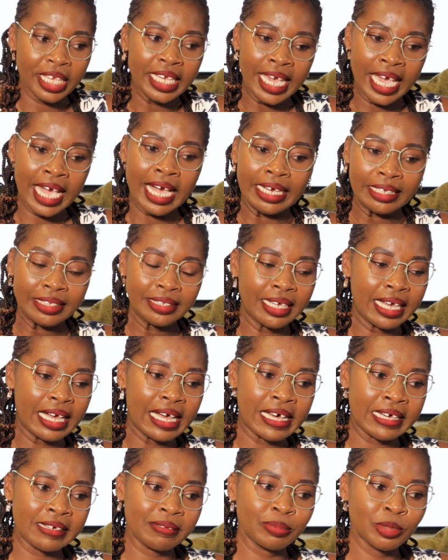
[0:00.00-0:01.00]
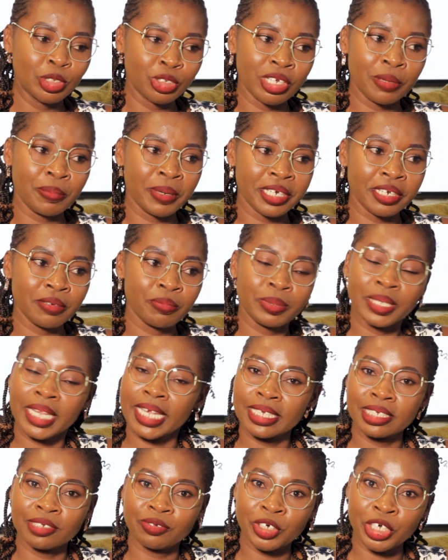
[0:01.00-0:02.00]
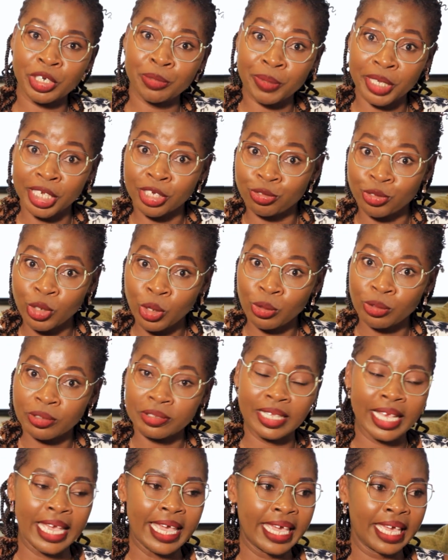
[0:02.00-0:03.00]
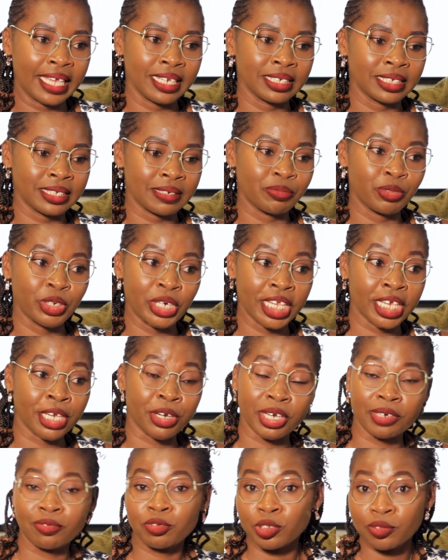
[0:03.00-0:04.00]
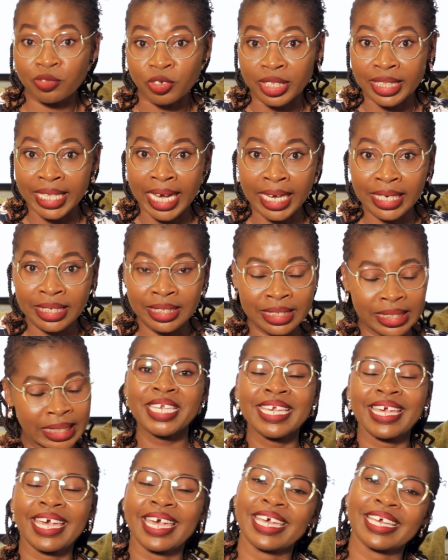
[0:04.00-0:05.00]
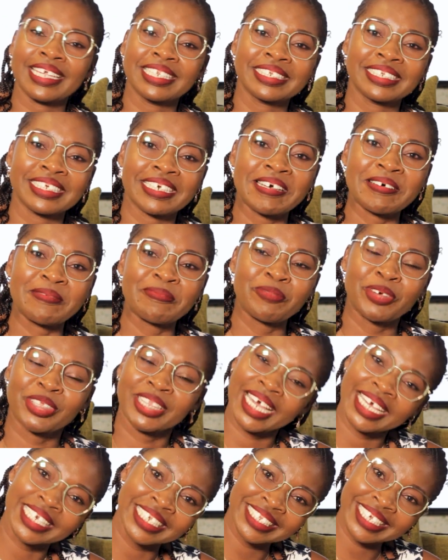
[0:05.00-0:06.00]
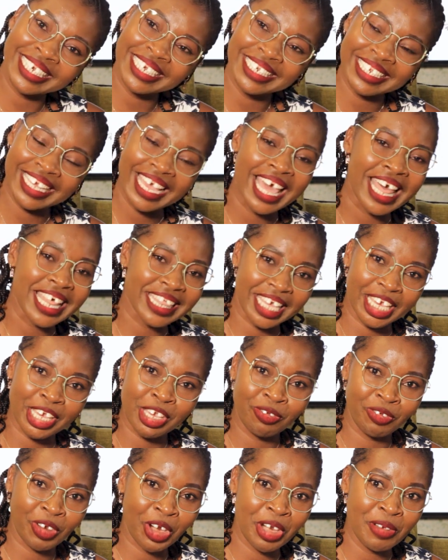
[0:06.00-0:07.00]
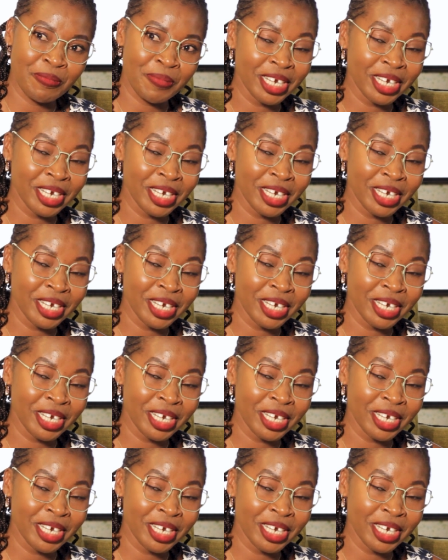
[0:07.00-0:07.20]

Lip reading: yeah, Tunapanda played a very big role, and I'm really grateful for that. And with that said, thank you very